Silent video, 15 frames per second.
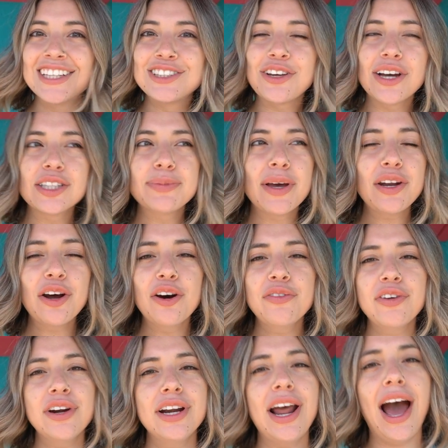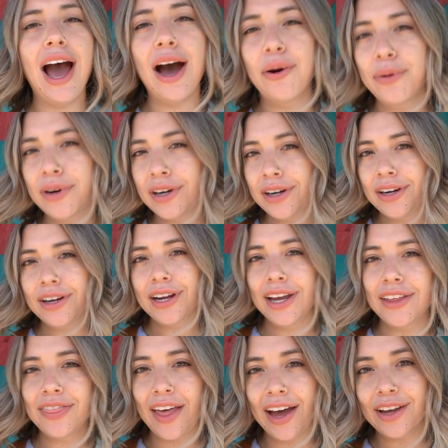So I spent over an hour
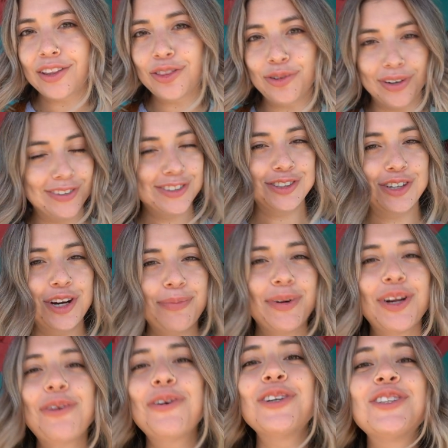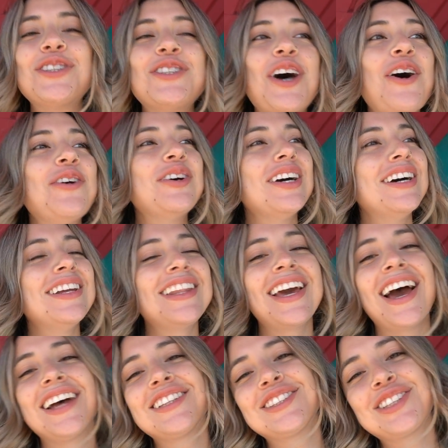in that thrift store, but it was so good. They
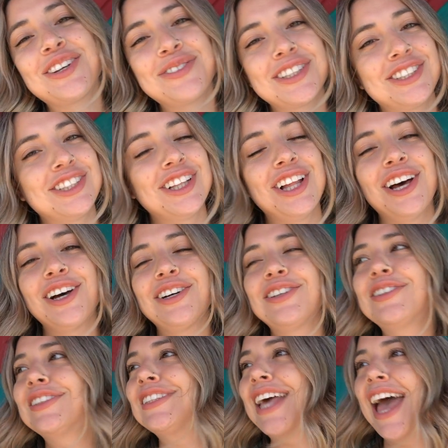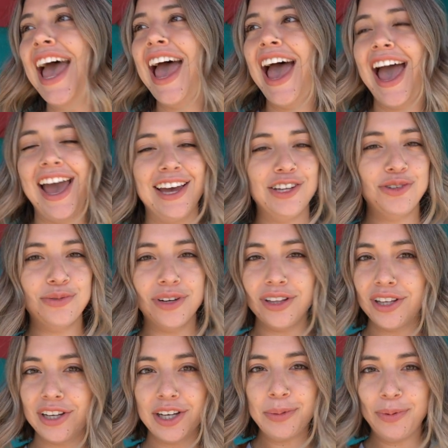had so much clothes and
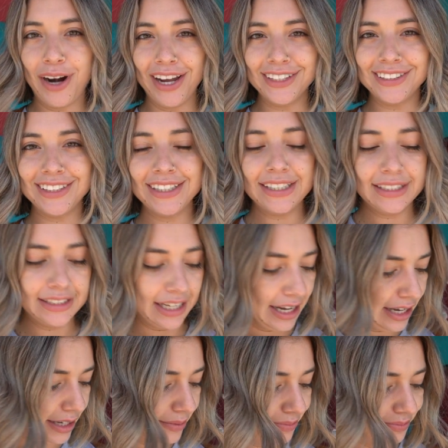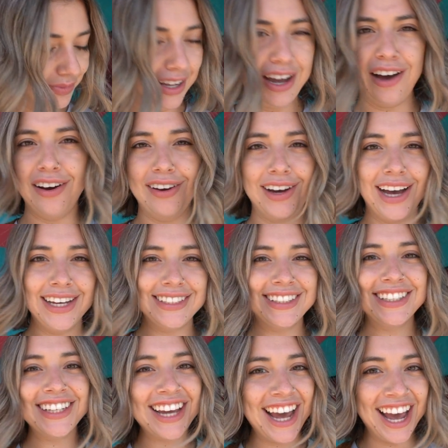really good prices. I
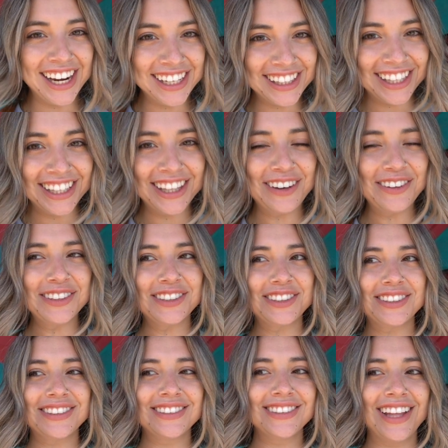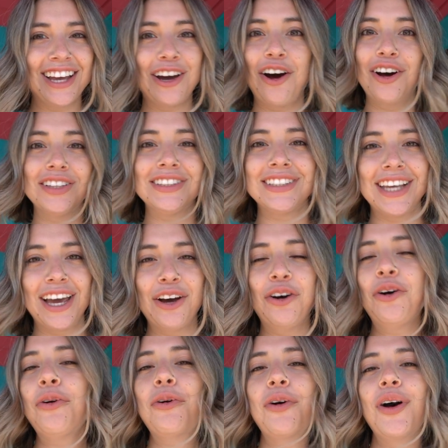didn't get anything that was like on
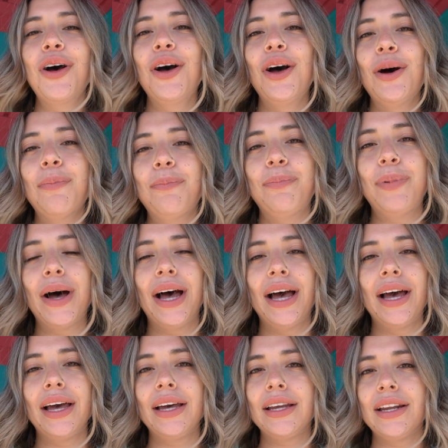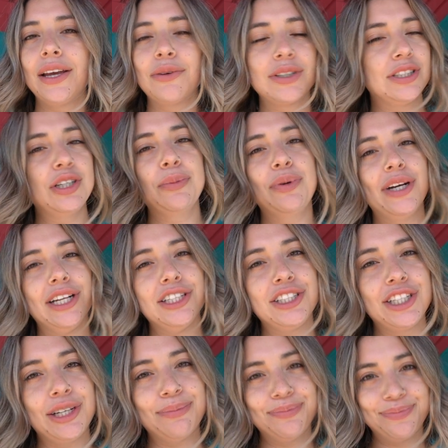sale, but it was still pretty
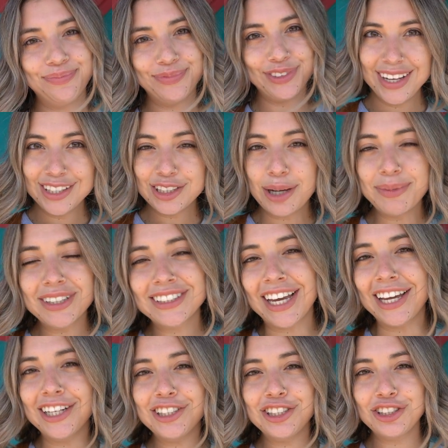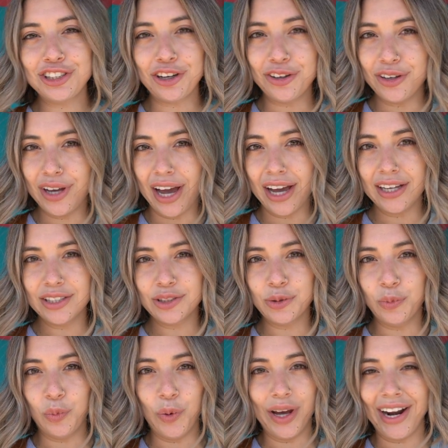cheap. So I'm excited to show you guys
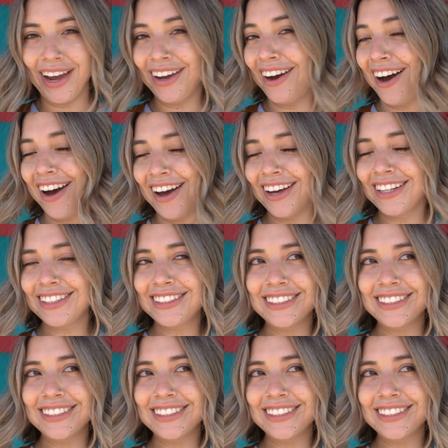what I got.